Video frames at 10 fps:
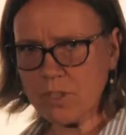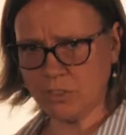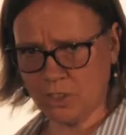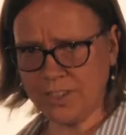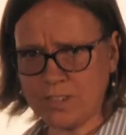
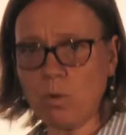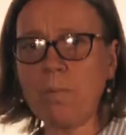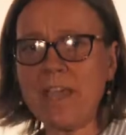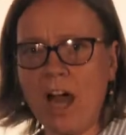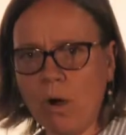So this will
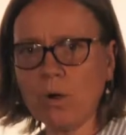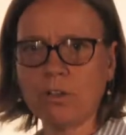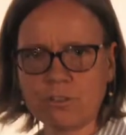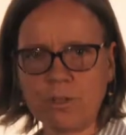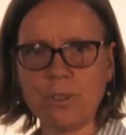be our
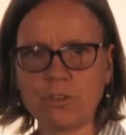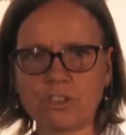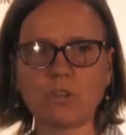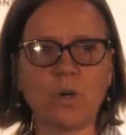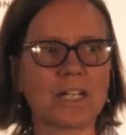contribution to a